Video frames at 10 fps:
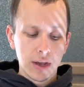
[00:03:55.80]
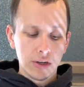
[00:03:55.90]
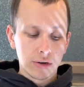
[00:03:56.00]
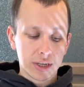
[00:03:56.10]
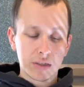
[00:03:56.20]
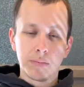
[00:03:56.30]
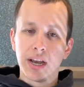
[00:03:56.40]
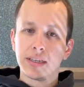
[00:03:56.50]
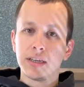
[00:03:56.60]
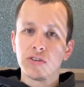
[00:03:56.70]
You're
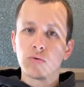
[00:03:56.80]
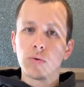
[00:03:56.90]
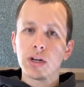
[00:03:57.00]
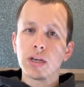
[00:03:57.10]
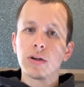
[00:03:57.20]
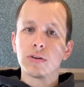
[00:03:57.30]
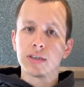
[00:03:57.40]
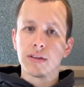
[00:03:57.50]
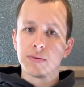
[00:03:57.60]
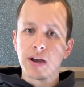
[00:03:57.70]
expecting 20 years
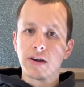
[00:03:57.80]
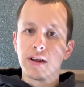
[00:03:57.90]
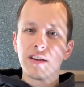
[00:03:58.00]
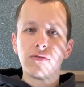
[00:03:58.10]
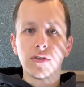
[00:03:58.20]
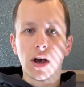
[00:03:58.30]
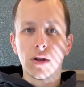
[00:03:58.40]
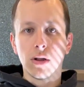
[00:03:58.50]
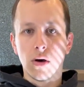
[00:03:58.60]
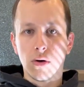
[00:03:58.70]
out of this battery, if
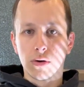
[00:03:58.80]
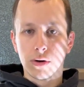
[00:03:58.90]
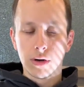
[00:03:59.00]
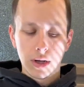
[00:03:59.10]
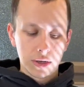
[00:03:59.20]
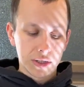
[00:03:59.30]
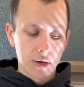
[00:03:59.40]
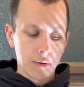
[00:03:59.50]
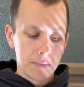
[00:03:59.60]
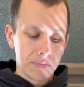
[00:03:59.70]
not longer.
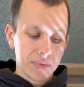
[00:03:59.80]
So